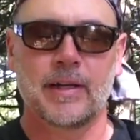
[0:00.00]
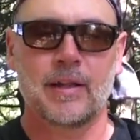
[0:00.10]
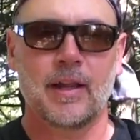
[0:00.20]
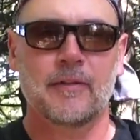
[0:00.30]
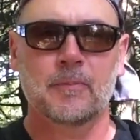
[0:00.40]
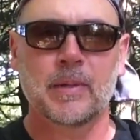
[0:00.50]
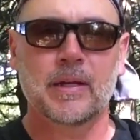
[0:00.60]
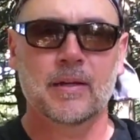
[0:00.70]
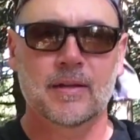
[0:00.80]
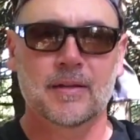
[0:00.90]
It left
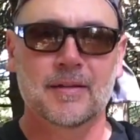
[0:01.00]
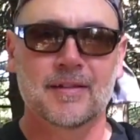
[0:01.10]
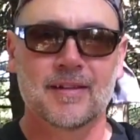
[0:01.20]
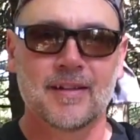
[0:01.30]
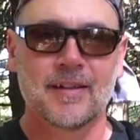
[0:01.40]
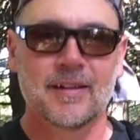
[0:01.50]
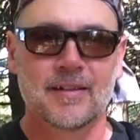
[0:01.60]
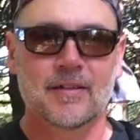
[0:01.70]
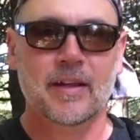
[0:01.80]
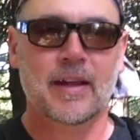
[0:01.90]
me.
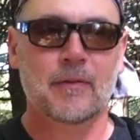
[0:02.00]
It's like